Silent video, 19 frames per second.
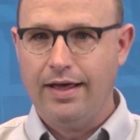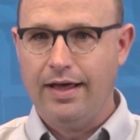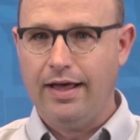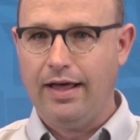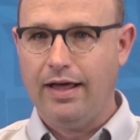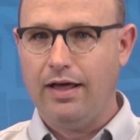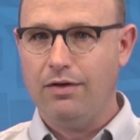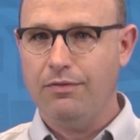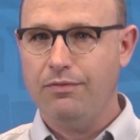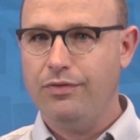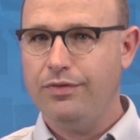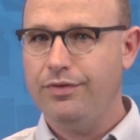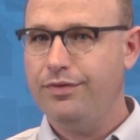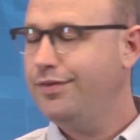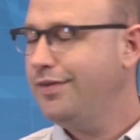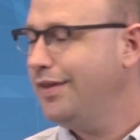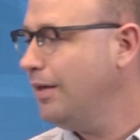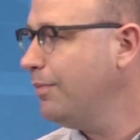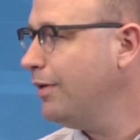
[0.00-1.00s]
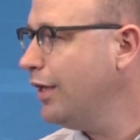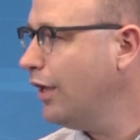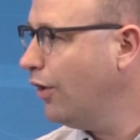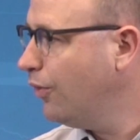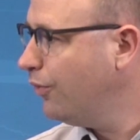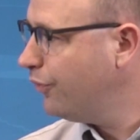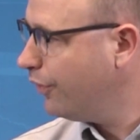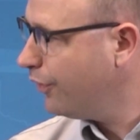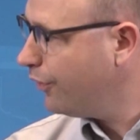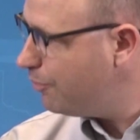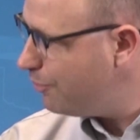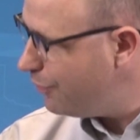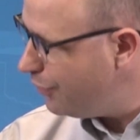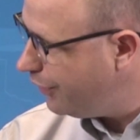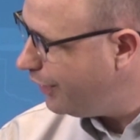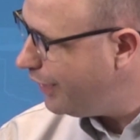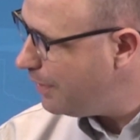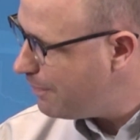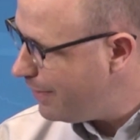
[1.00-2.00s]
of CBOs or
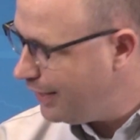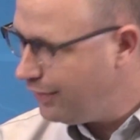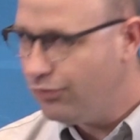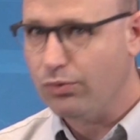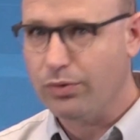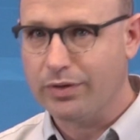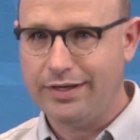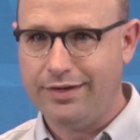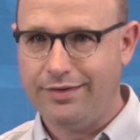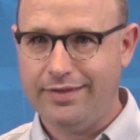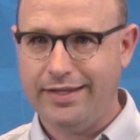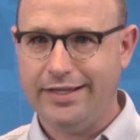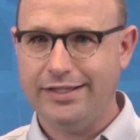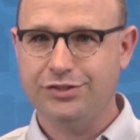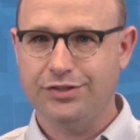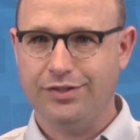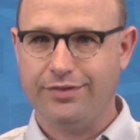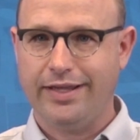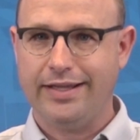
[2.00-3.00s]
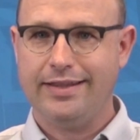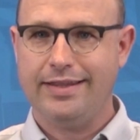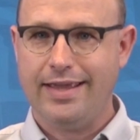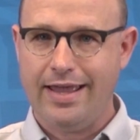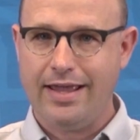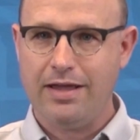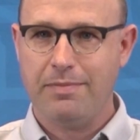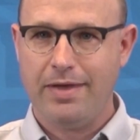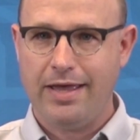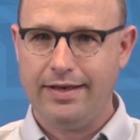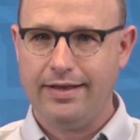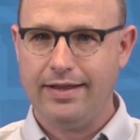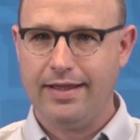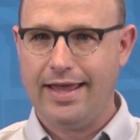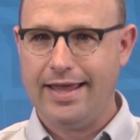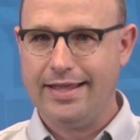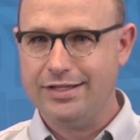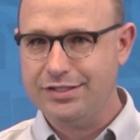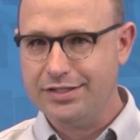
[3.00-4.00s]
community-based organizations like the AMA
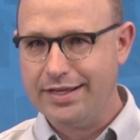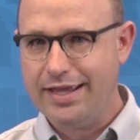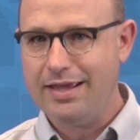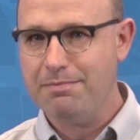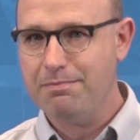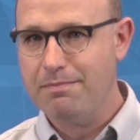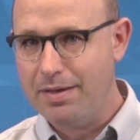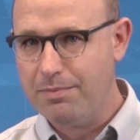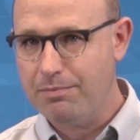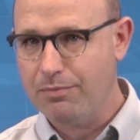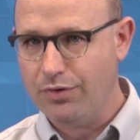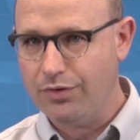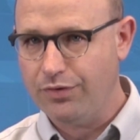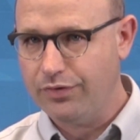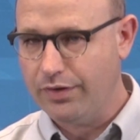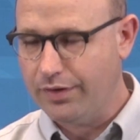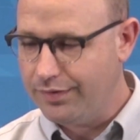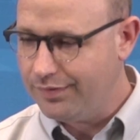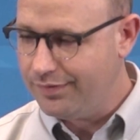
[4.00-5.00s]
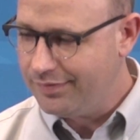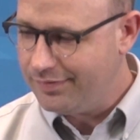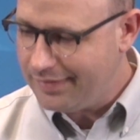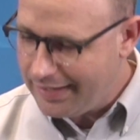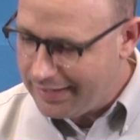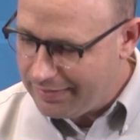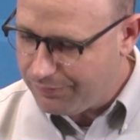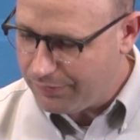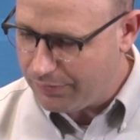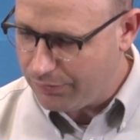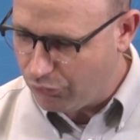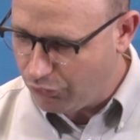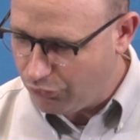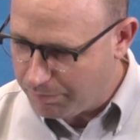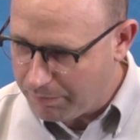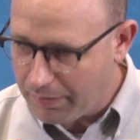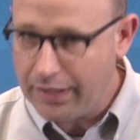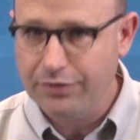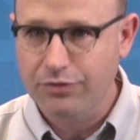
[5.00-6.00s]
to educate members on safe and
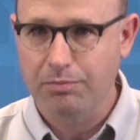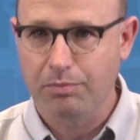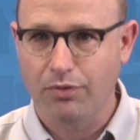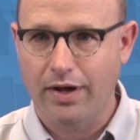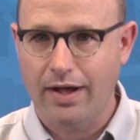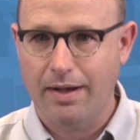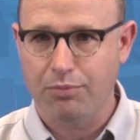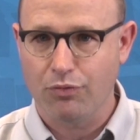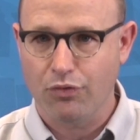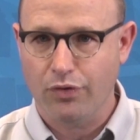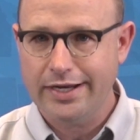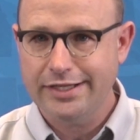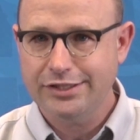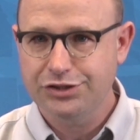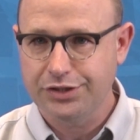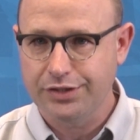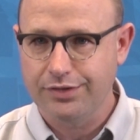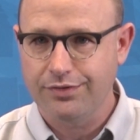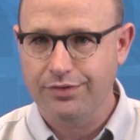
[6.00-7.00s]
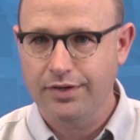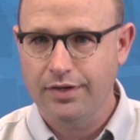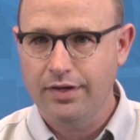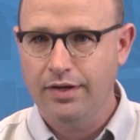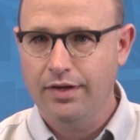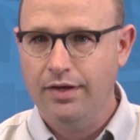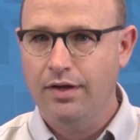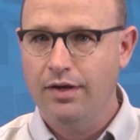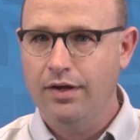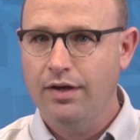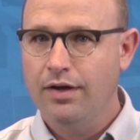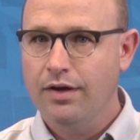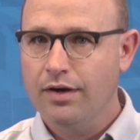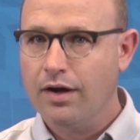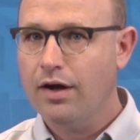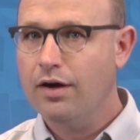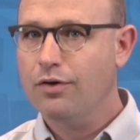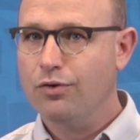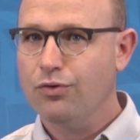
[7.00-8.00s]
responsible operations,
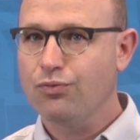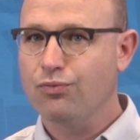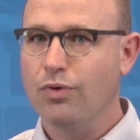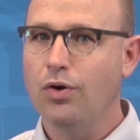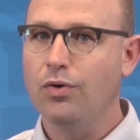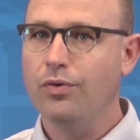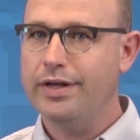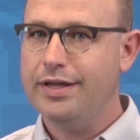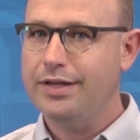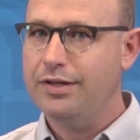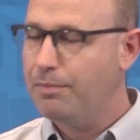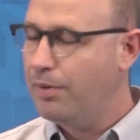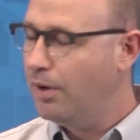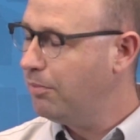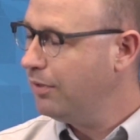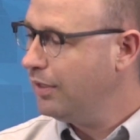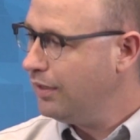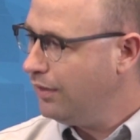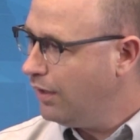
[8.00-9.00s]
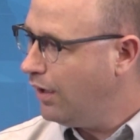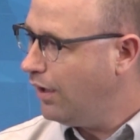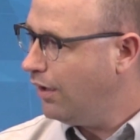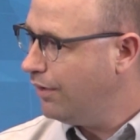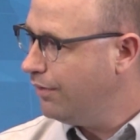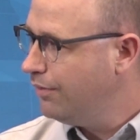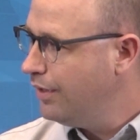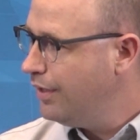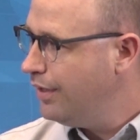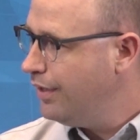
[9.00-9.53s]
Congress wrote into public law